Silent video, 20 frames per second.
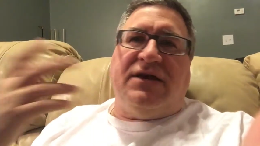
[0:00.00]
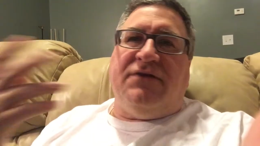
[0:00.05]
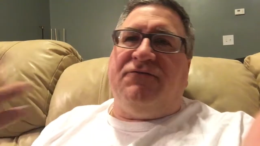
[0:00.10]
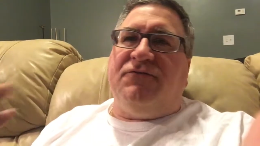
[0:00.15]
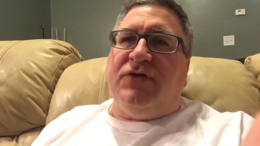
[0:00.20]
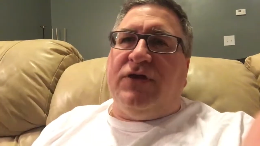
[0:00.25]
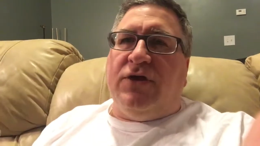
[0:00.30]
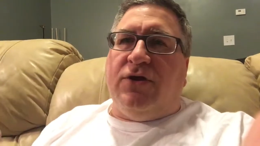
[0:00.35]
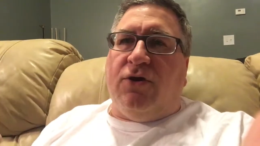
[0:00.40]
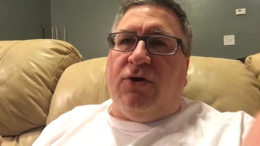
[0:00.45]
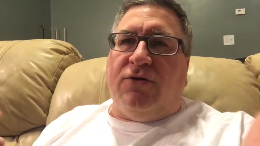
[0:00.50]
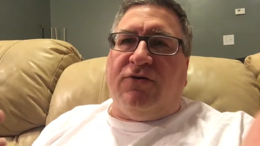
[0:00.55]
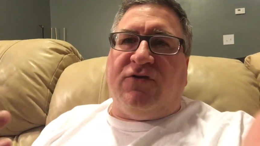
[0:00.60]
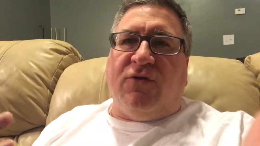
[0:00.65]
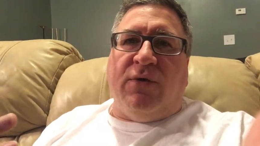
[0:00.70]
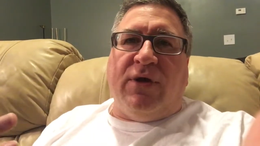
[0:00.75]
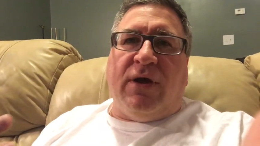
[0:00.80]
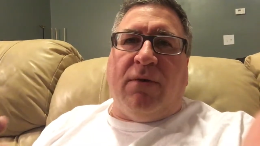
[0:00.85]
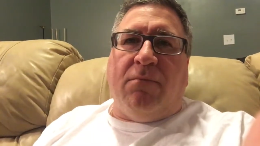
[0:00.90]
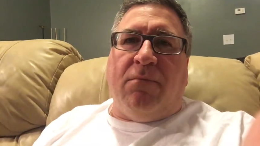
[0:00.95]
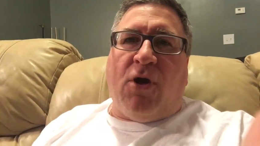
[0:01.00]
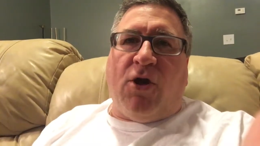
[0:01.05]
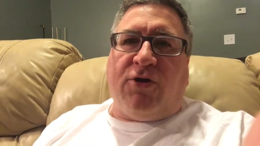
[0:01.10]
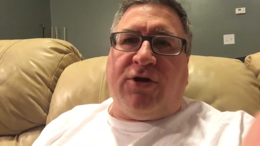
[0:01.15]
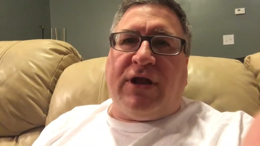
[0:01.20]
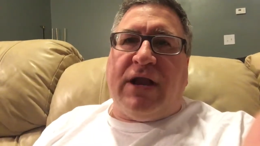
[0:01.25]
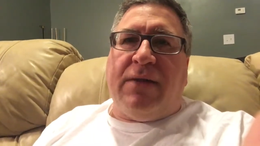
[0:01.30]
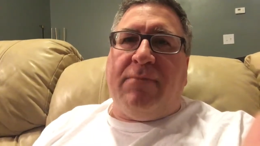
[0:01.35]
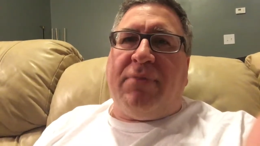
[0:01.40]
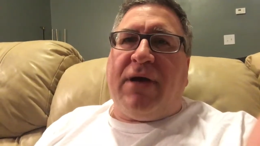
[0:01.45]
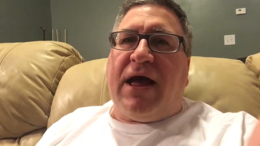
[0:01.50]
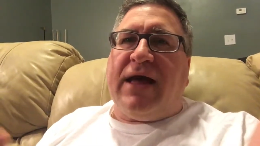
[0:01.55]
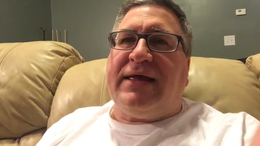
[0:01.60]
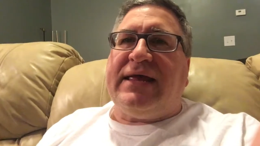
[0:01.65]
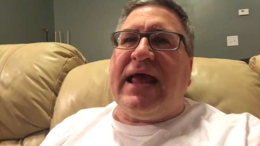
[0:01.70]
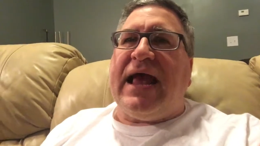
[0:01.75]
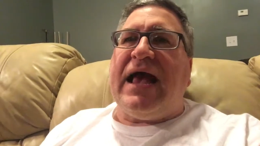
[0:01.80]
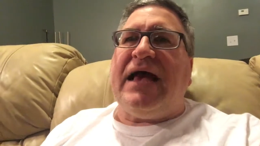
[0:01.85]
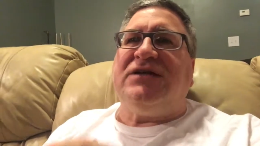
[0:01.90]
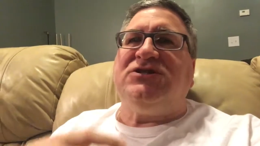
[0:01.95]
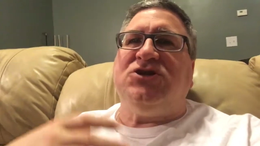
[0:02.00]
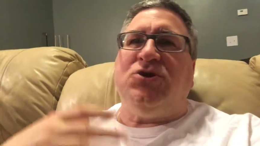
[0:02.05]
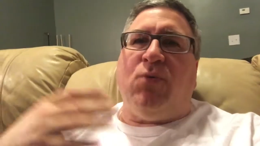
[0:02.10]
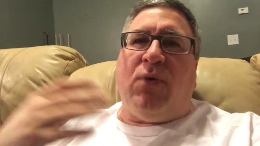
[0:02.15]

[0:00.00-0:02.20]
if you're doing a marketing podcast,